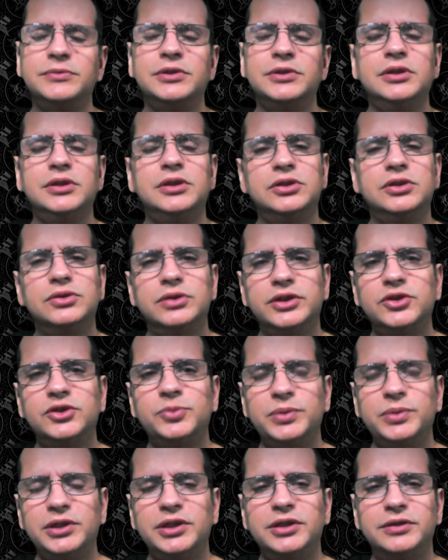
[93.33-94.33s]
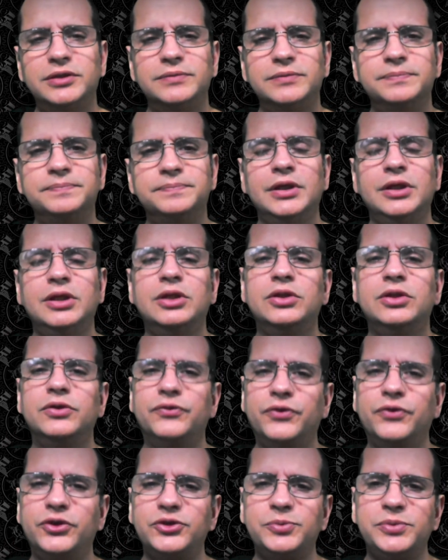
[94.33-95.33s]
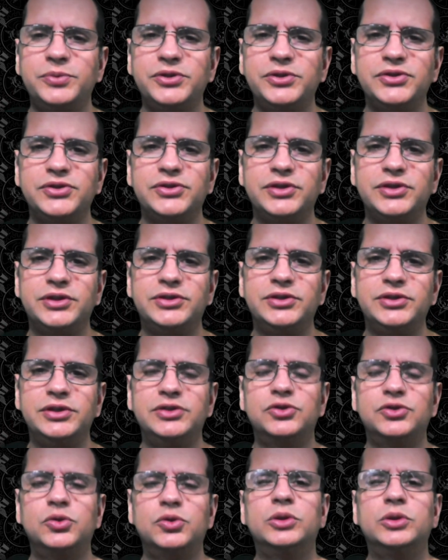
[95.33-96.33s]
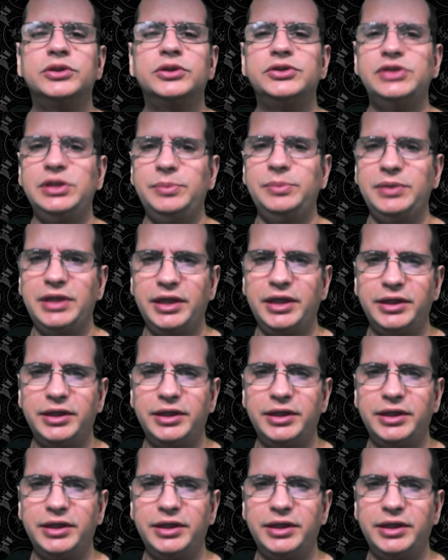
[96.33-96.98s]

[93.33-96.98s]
So let's begin. The first business entity is called a DBA.